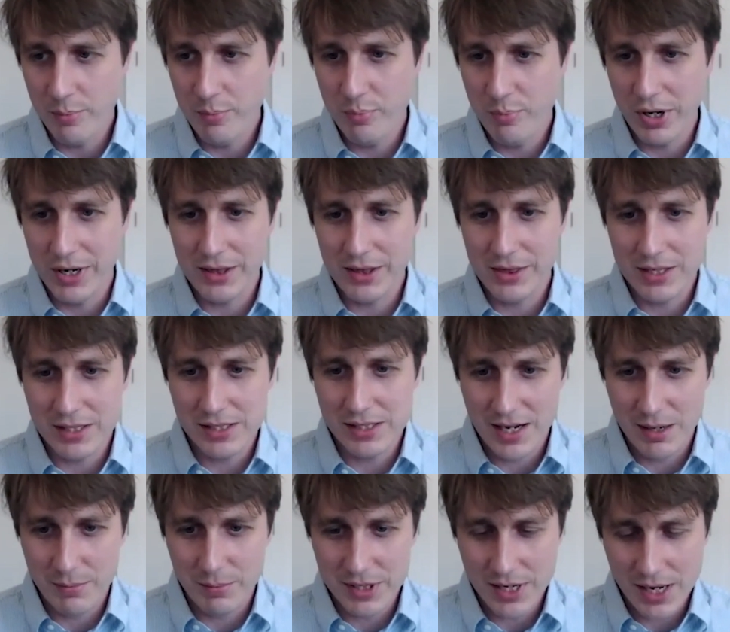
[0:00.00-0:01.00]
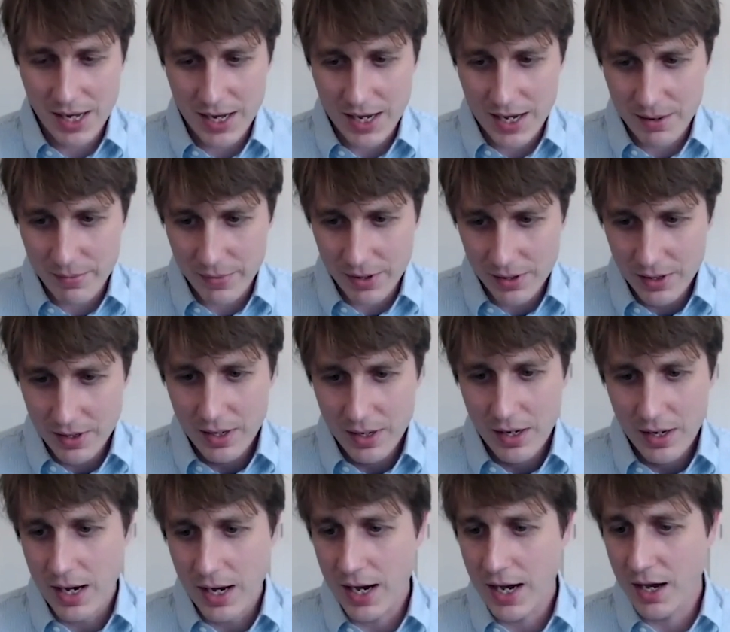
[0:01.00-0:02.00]
But at the same time,
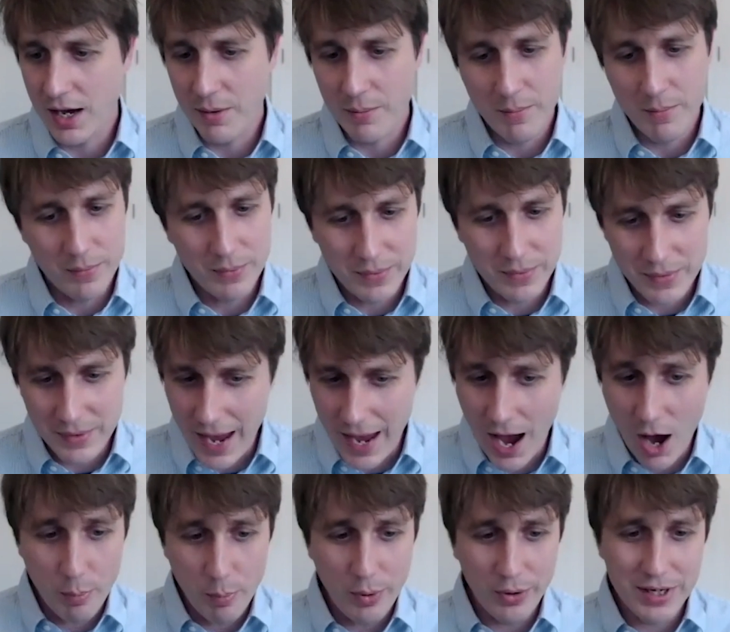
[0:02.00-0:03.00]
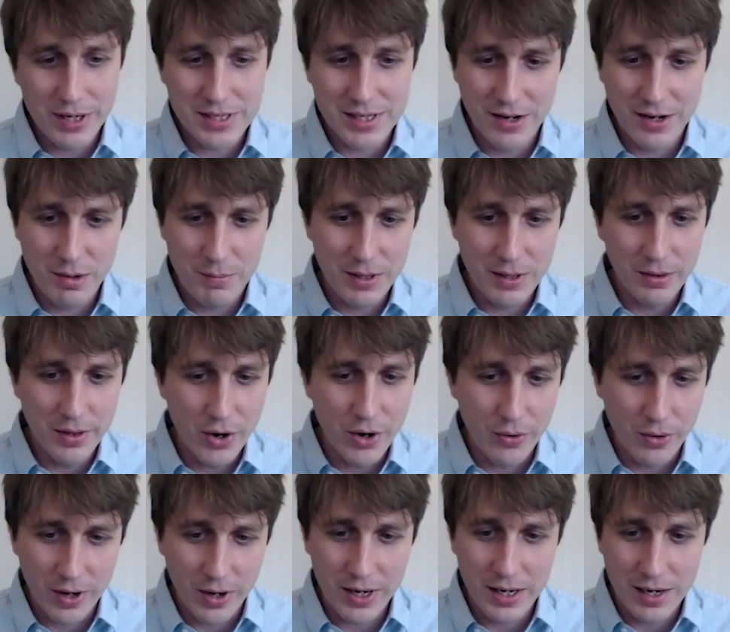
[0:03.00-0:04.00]
output is going to be
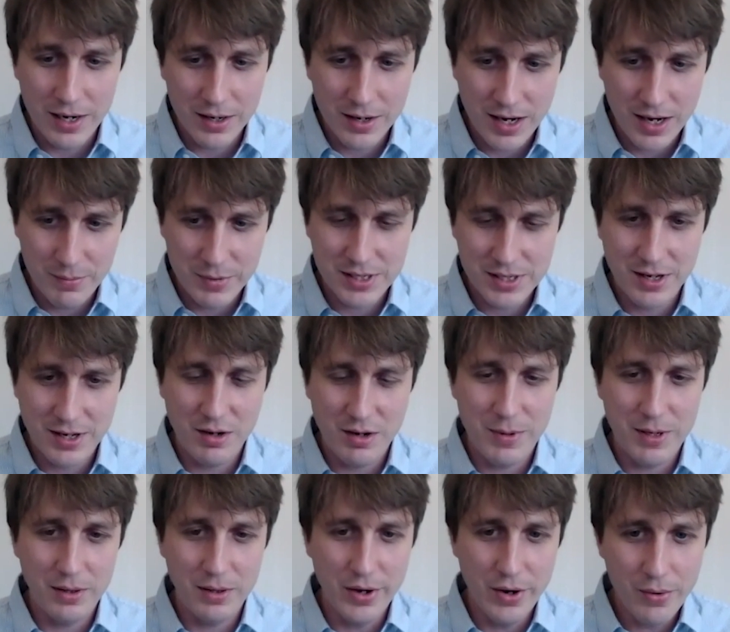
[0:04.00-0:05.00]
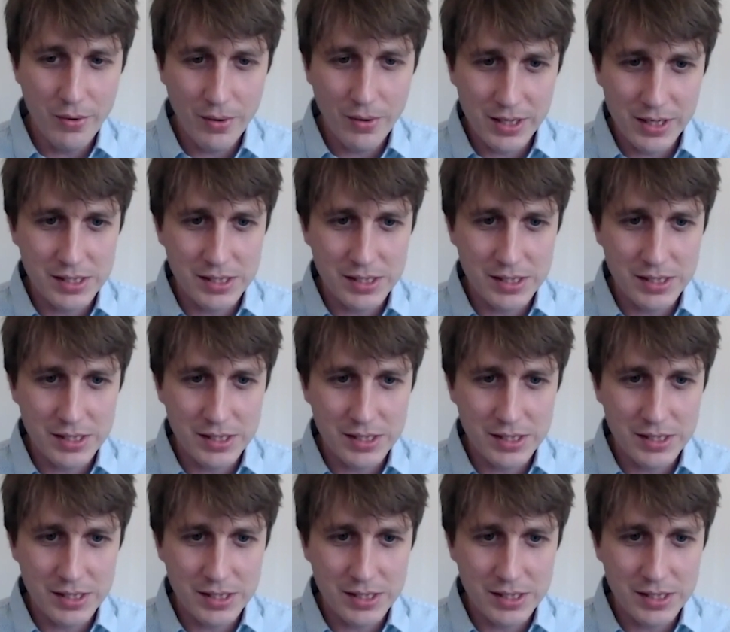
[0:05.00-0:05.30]
lower and income is going to be lower,